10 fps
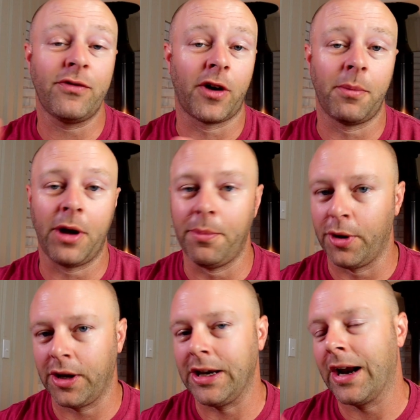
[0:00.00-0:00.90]
VRBO,
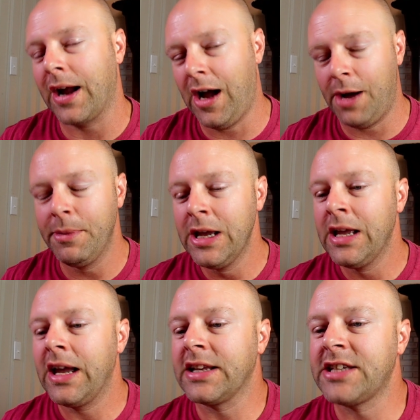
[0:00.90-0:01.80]
Booking.com,
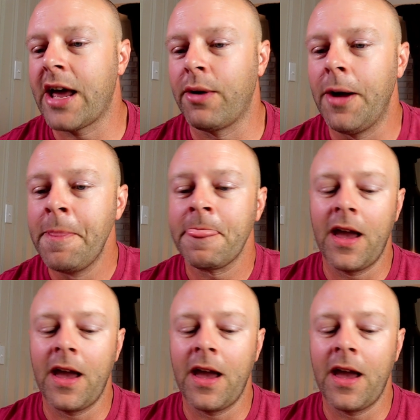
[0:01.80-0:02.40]
etc.